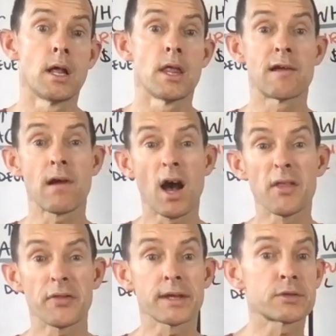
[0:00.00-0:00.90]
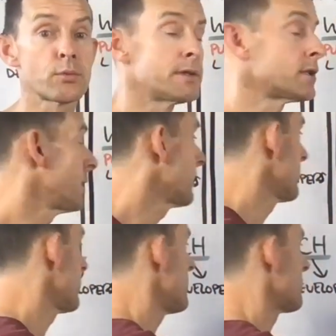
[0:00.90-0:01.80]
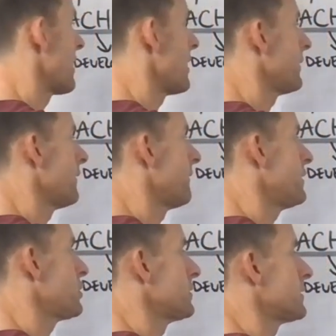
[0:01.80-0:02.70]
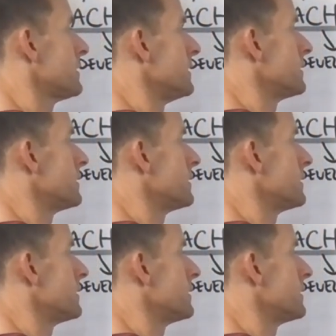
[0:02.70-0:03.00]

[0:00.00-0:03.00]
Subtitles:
There are other things we're doing that are around efficiency.